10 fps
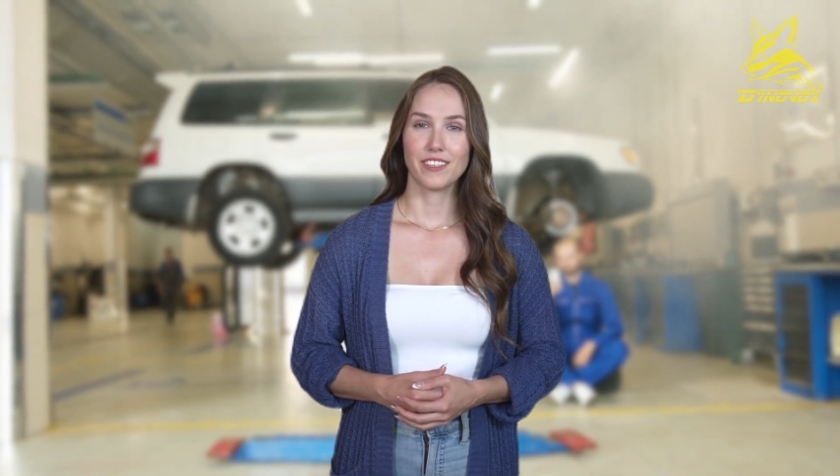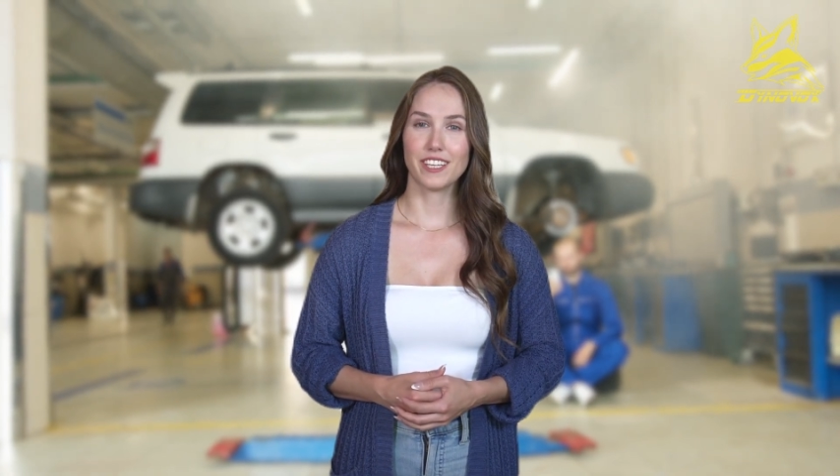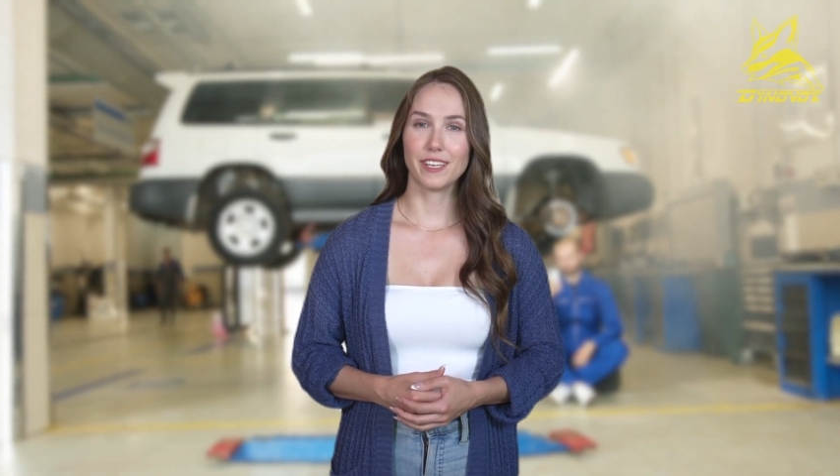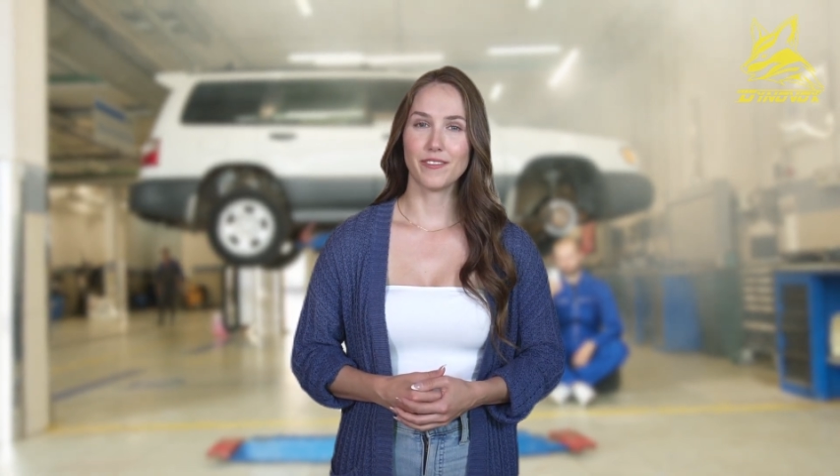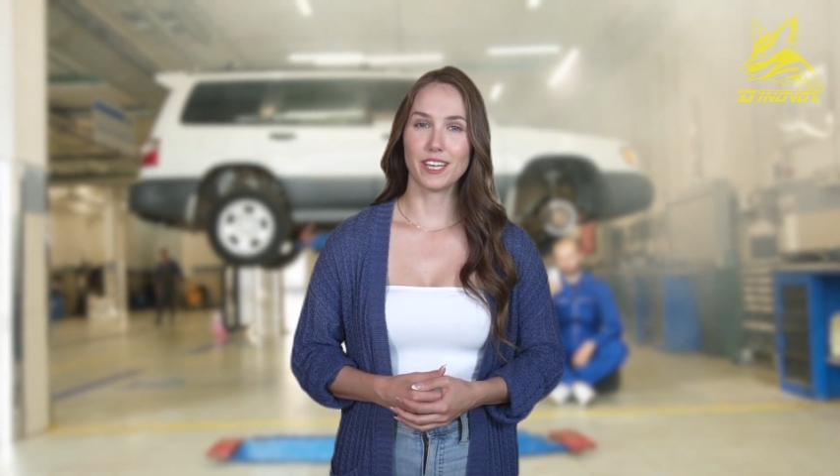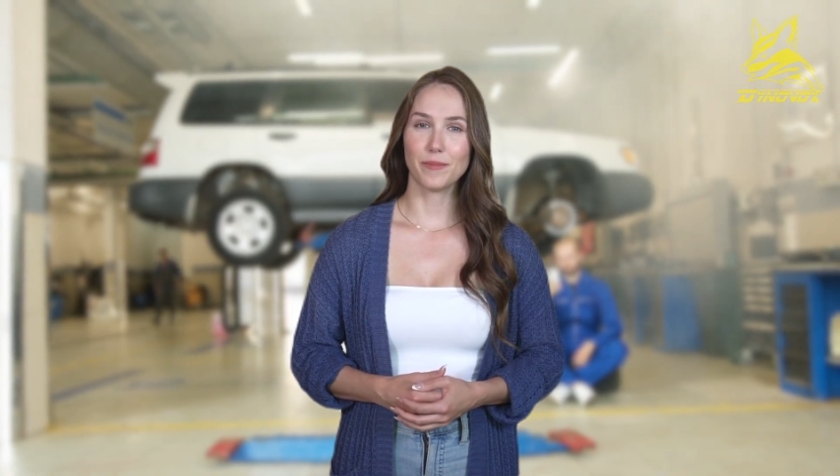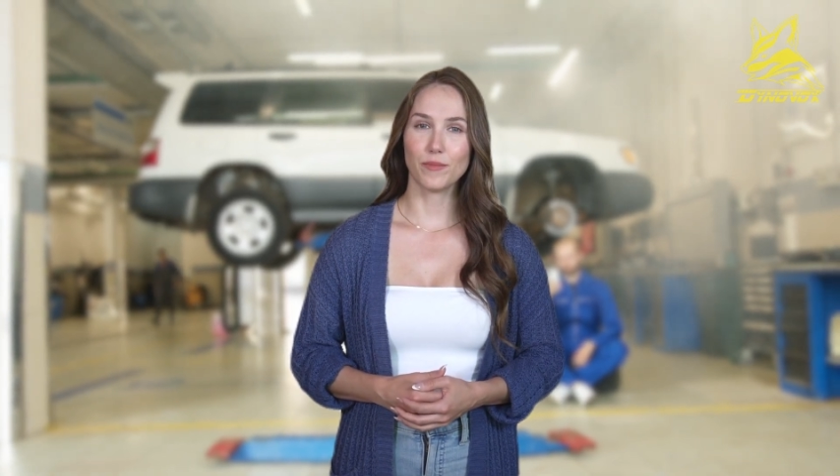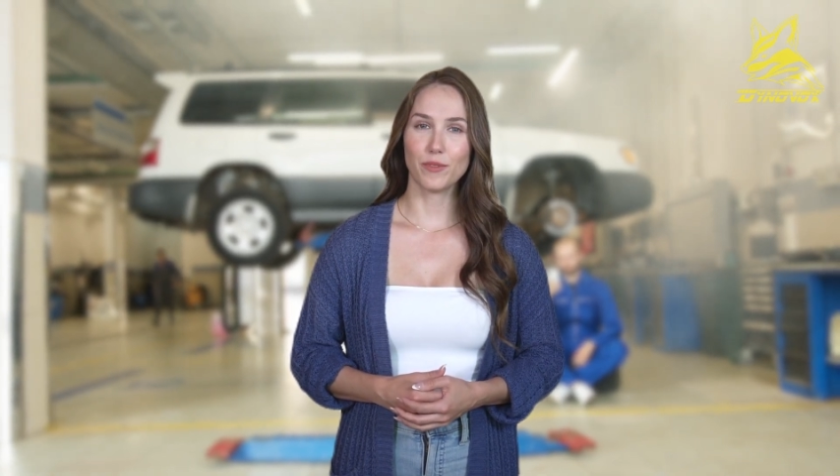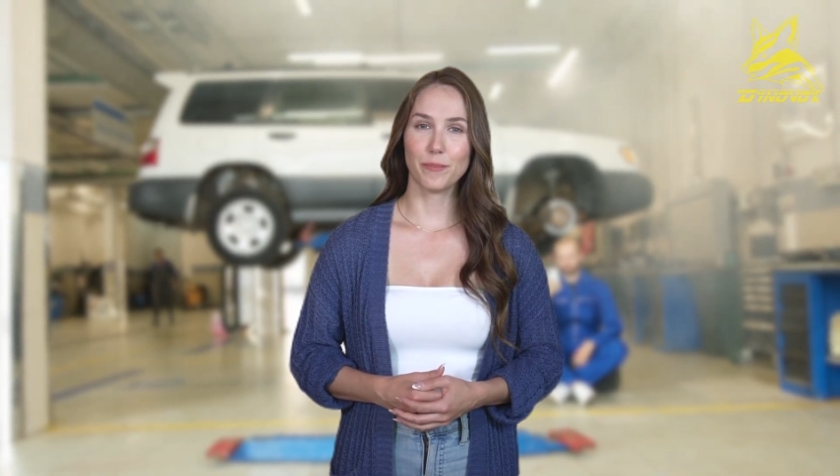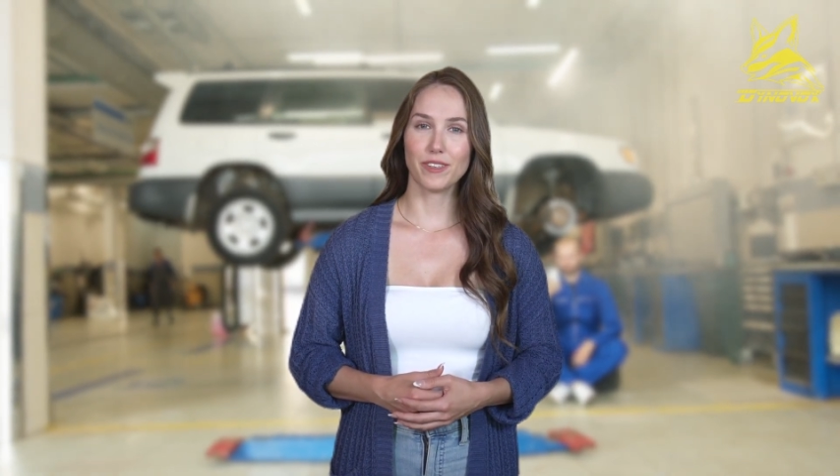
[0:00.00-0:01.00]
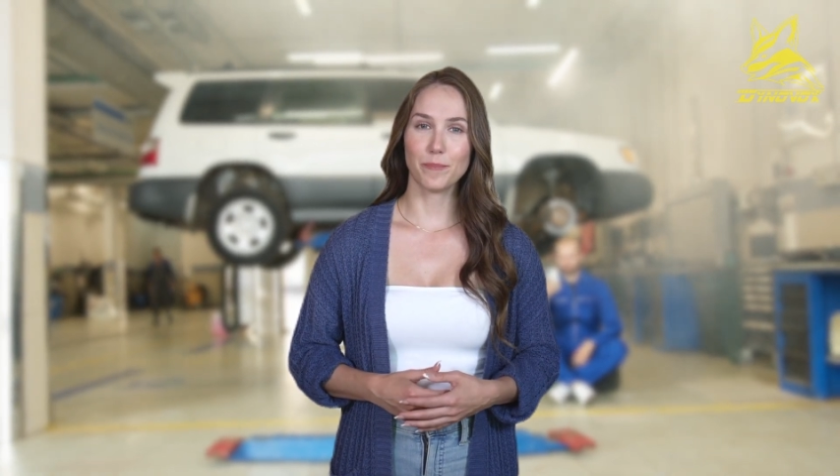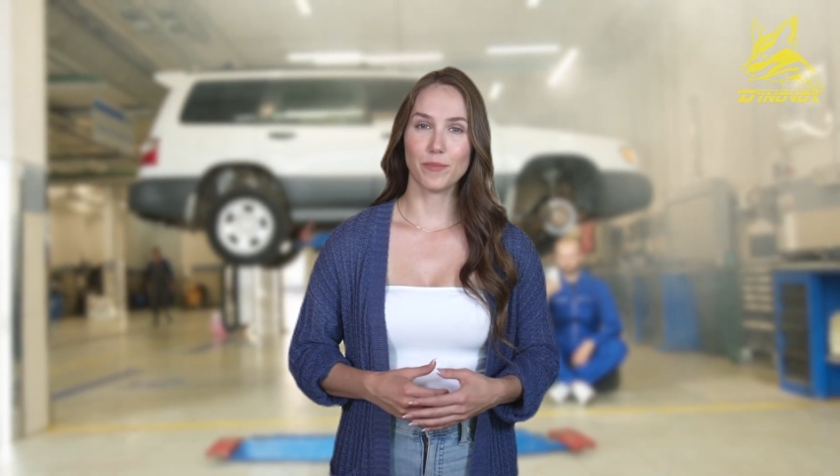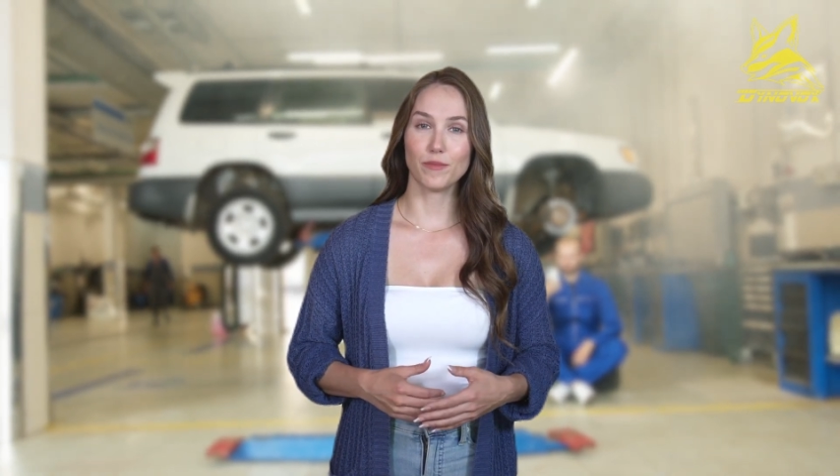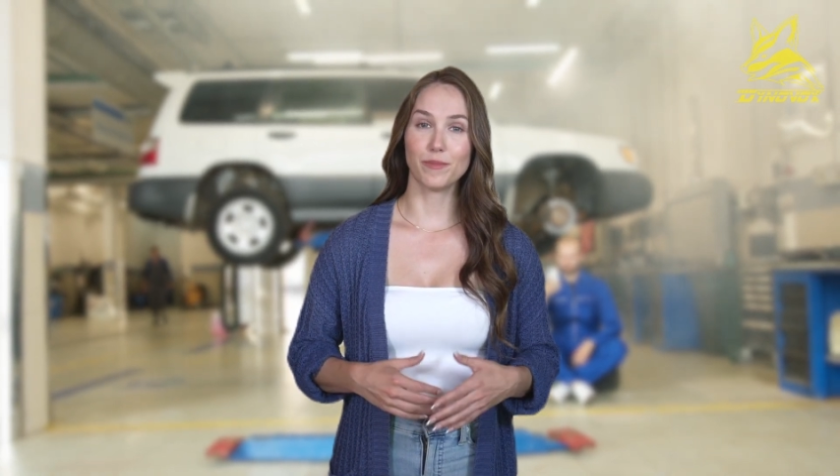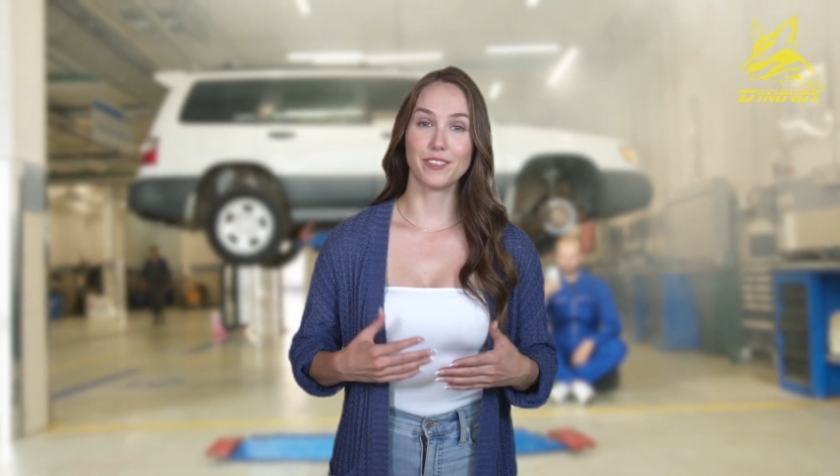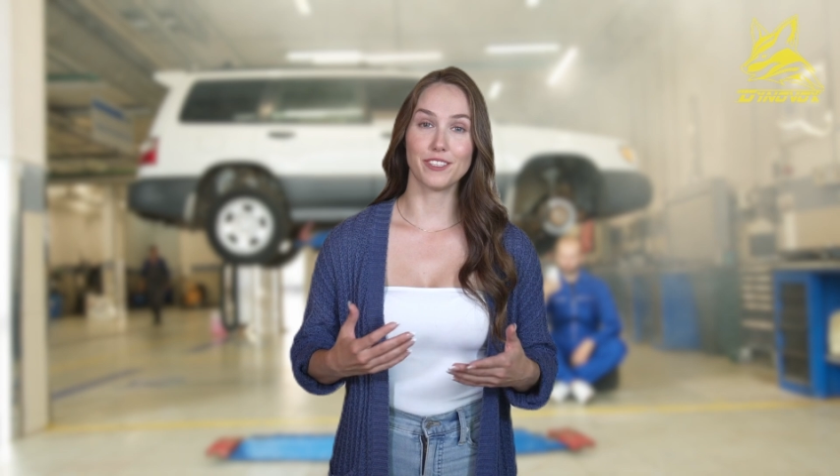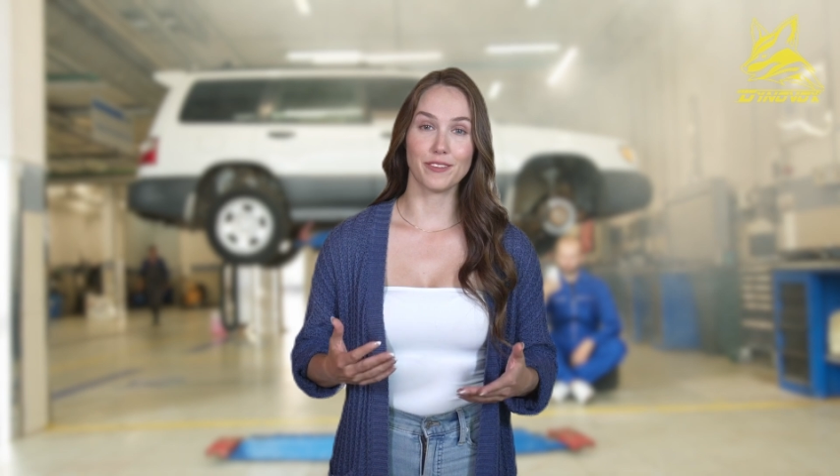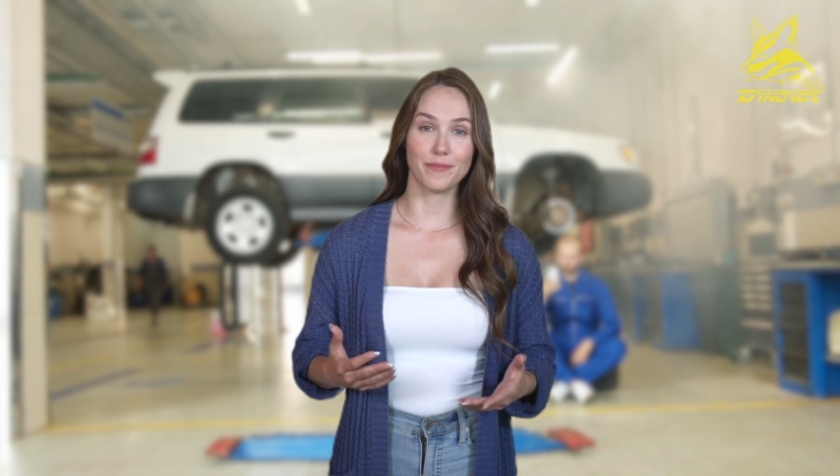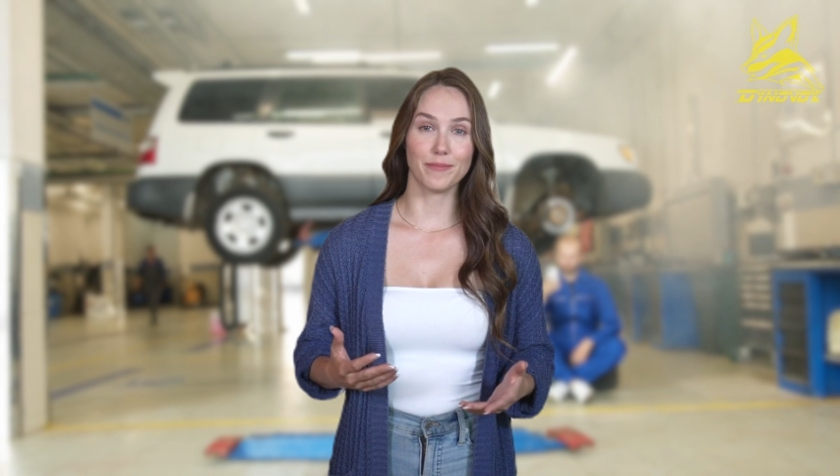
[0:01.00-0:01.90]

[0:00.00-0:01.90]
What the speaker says: significant performance improvements.